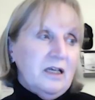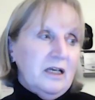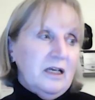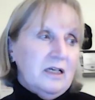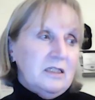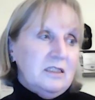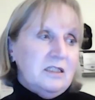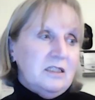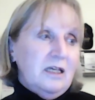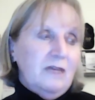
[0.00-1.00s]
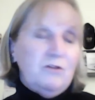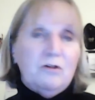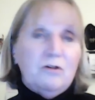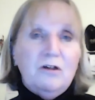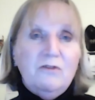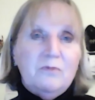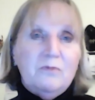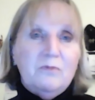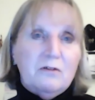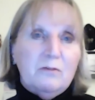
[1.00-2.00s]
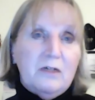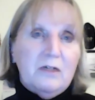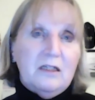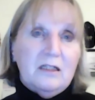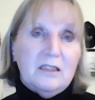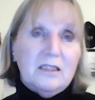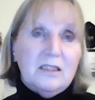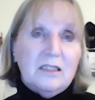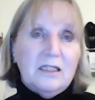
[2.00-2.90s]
And have you heard from other Iranians?